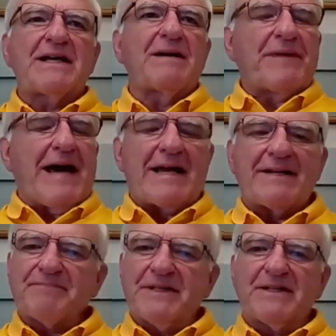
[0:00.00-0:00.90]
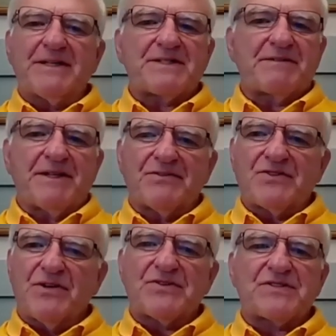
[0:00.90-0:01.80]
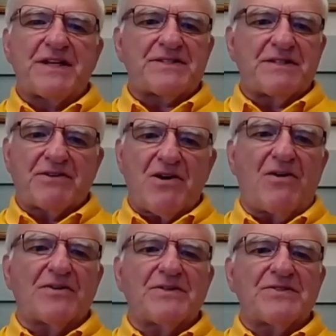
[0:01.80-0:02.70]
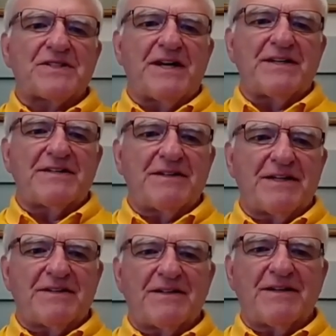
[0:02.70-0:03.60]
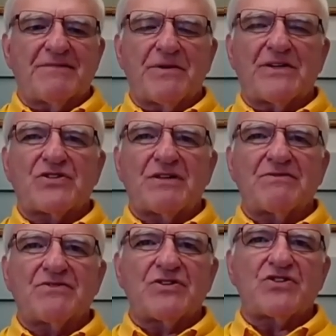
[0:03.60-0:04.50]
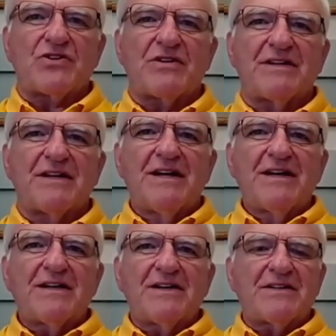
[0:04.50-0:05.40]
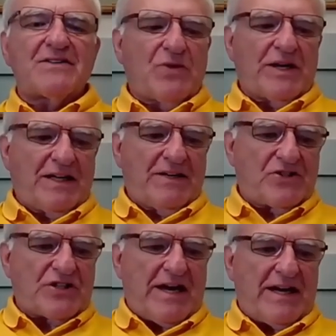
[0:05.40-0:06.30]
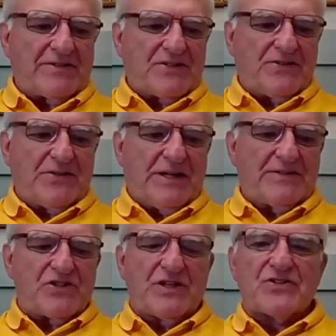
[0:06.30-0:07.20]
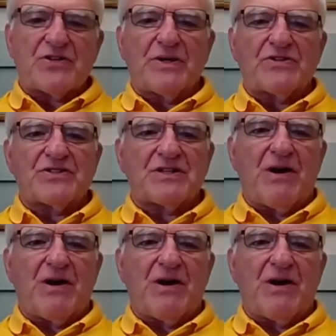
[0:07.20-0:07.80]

But I kept at it because, you know, Joe says, and Carl, you said, and Rich and Ginger. And, you know, I do want to give a shout out to Ginger,